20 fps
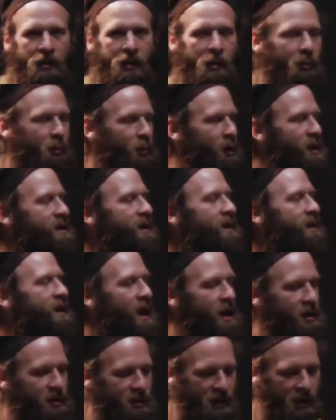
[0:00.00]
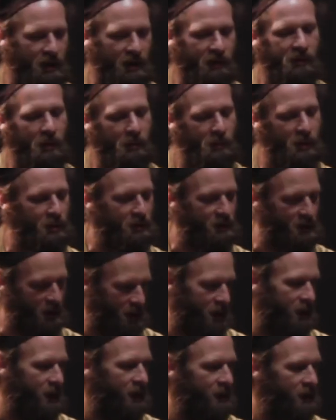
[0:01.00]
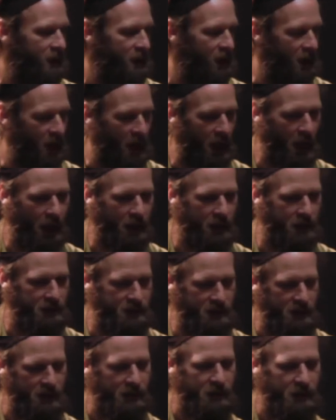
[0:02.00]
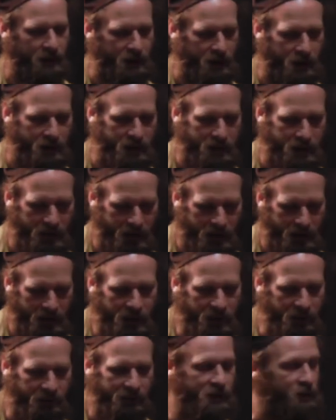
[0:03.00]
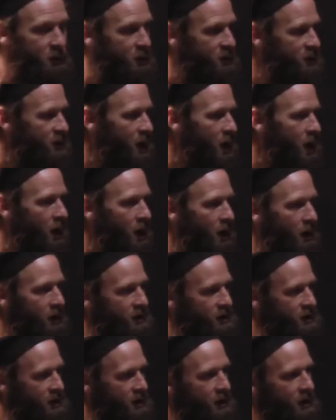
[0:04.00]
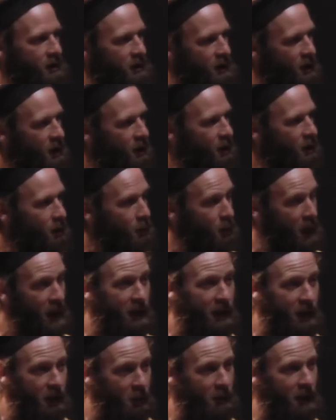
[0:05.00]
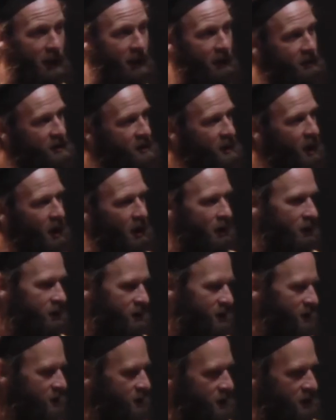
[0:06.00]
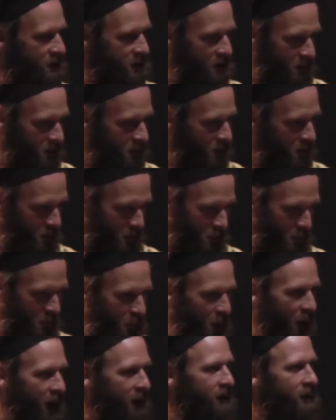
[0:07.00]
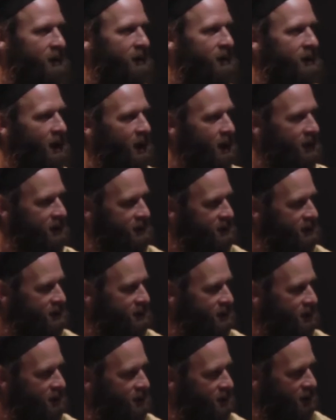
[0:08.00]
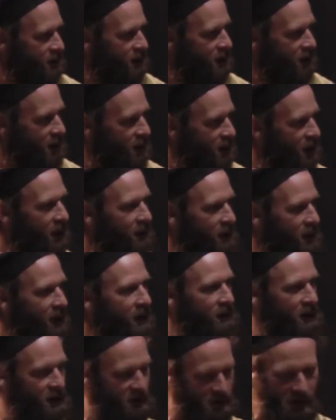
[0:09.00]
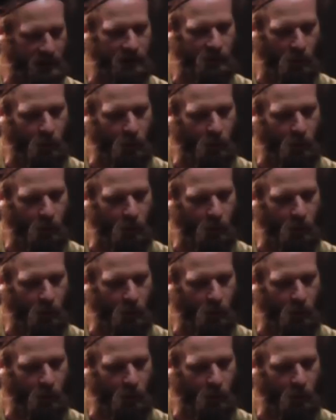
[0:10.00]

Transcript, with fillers: the presentation of the music in India as individual songs, you know, radio length songs. This is practically non-existent oh, in, there, in, yes. in, this in the